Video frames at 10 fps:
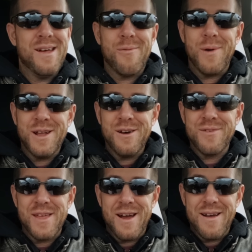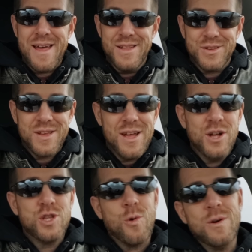went over there and is
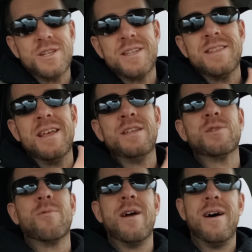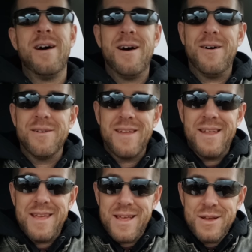twisting things around
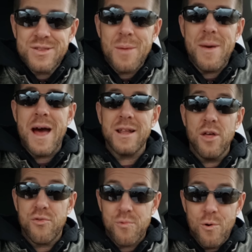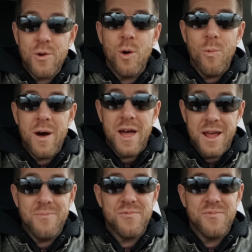that he's the bad guy throwing away